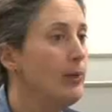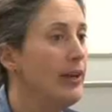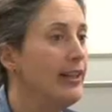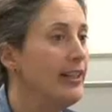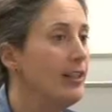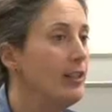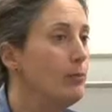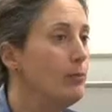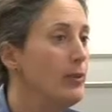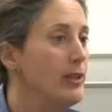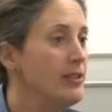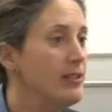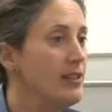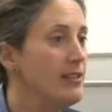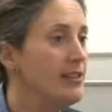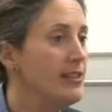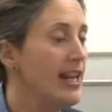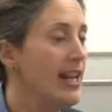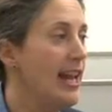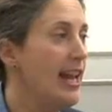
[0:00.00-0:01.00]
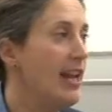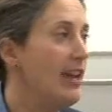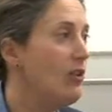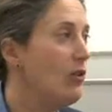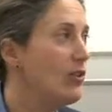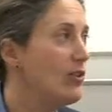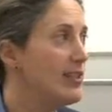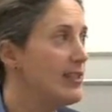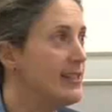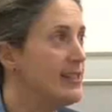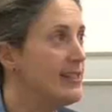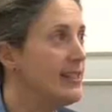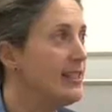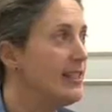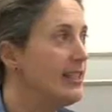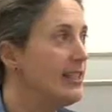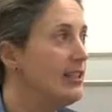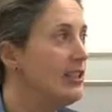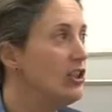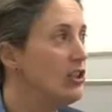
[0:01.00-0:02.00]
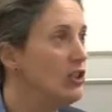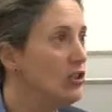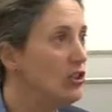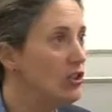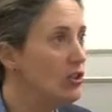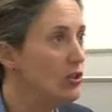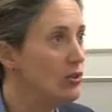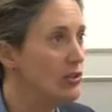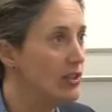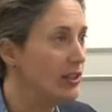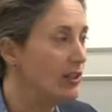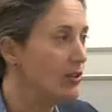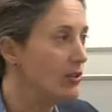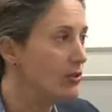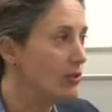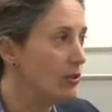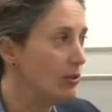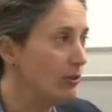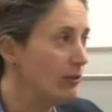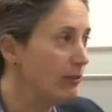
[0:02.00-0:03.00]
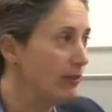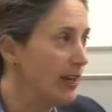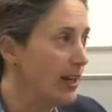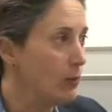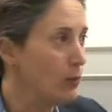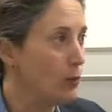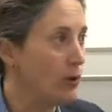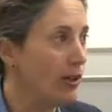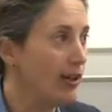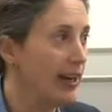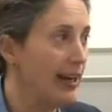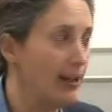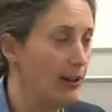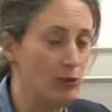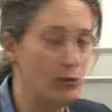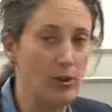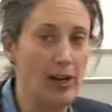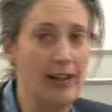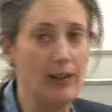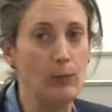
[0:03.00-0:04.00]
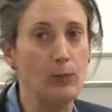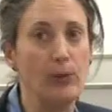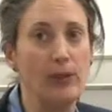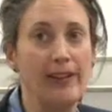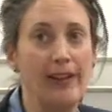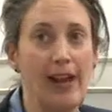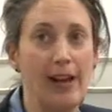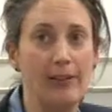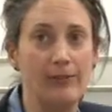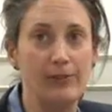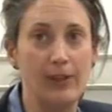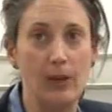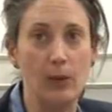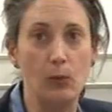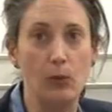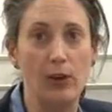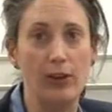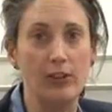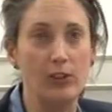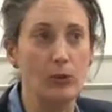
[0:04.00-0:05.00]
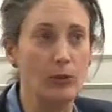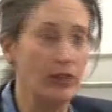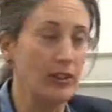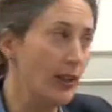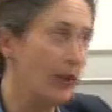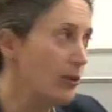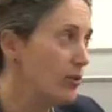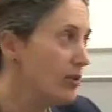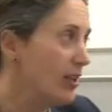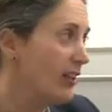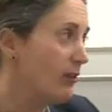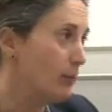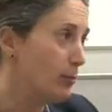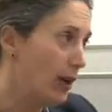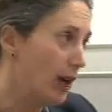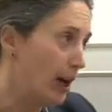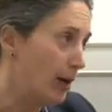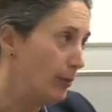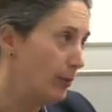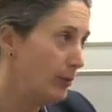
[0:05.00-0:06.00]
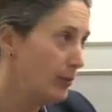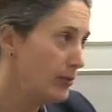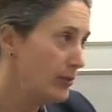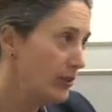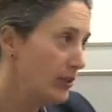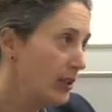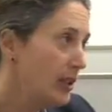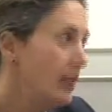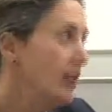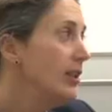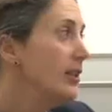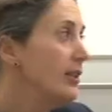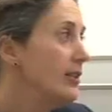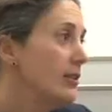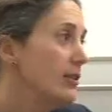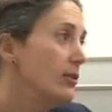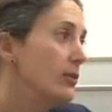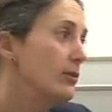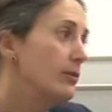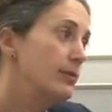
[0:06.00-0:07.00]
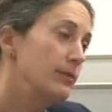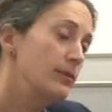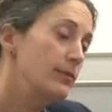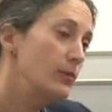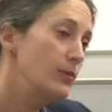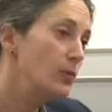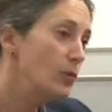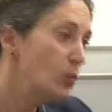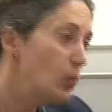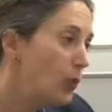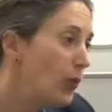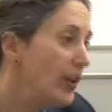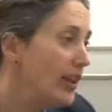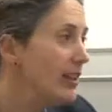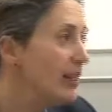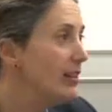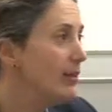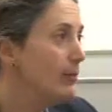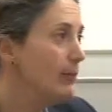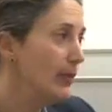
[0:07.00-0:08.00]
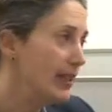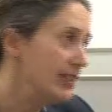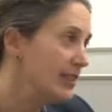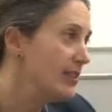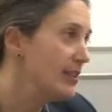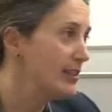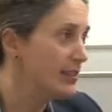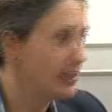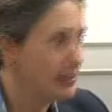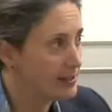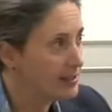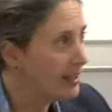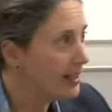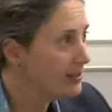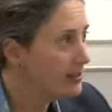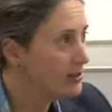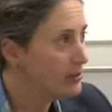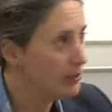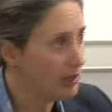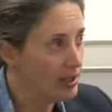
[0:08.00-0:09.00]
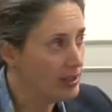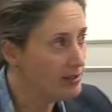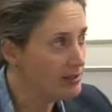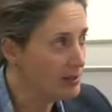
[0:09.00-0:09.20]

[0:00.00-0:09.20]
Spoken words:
money in business, succeeded using a certain framework, and are trying to bring that framework to another set of problems. with mixed success, right?